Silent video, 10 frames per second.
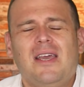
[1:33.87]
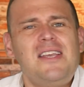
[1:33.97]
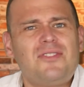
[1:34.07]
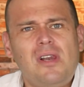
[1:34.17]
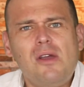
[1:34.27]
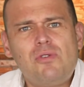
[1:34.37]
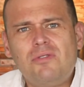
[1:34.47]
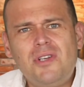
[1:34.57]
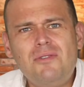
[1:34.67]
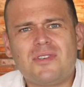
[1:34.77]
is the
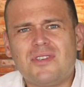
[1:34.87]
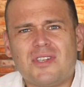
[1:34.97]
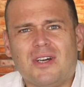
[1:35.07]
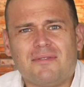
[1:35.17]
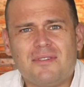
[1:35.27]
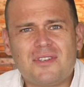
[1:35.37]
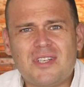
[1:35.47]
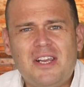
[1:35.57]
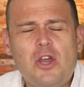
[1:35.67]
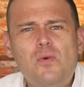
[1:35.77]
local news and stuff,
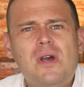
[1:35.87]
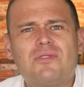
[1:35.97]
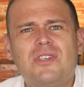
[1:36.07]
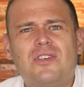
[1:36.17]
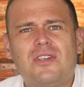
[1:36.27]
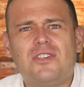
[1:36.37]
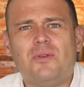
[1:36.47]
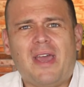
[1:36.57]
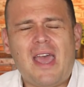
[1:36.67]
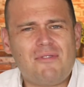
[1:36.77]
saying who else is going to
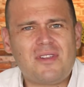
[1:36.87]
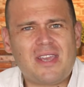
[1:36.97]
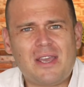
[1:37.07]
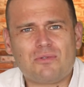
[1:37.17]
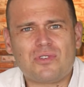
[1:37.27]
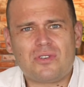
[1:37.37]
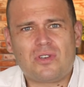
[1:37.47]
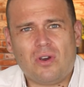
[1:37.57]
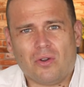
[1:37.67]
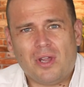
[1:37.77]
do it? Everything else has
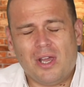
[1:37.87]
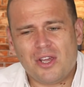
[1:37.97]
gone.